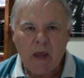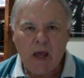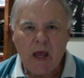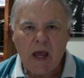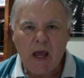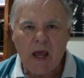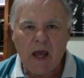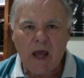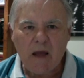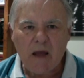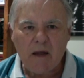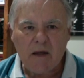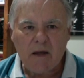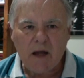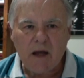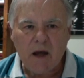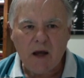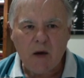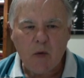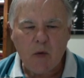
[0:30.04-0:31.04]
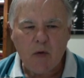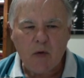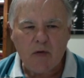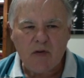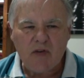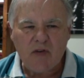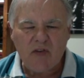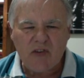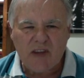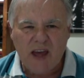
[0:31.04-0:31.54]
and we'll
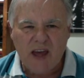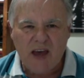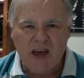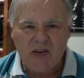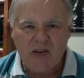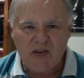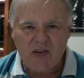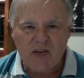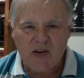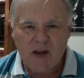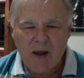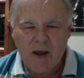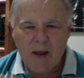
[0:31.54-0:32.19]
discuss